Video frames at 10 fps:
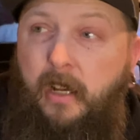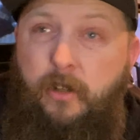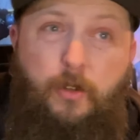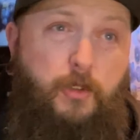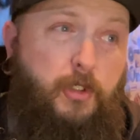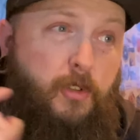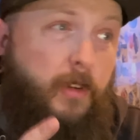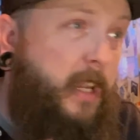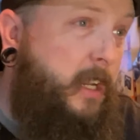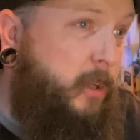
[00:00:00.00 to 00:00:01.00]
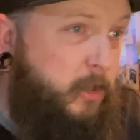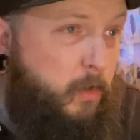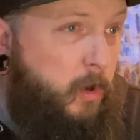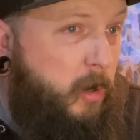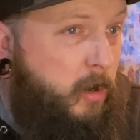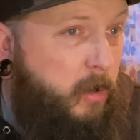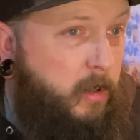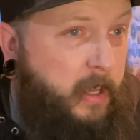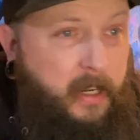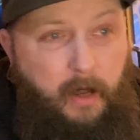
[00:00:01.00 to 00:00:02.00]
New screen on the
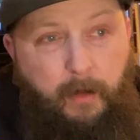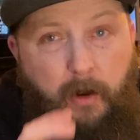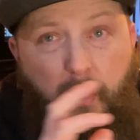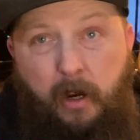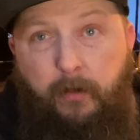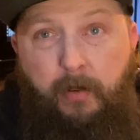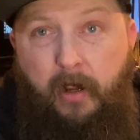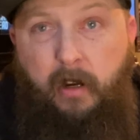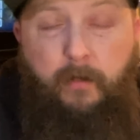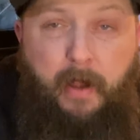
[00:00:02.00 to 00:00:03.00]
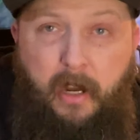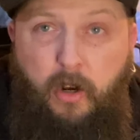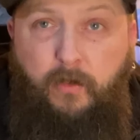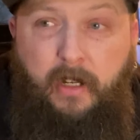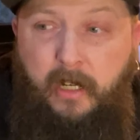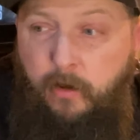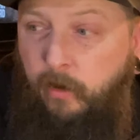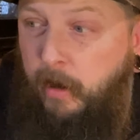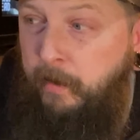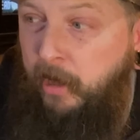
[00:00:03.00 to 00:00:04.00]
wall. I got my record player back over here
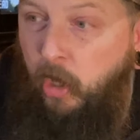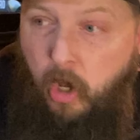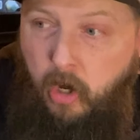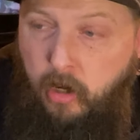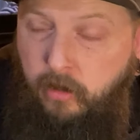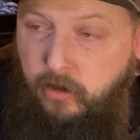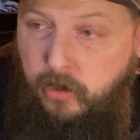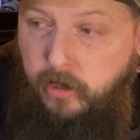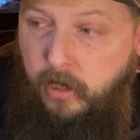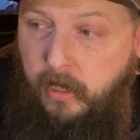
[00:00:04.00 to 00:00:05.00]
where it belongs.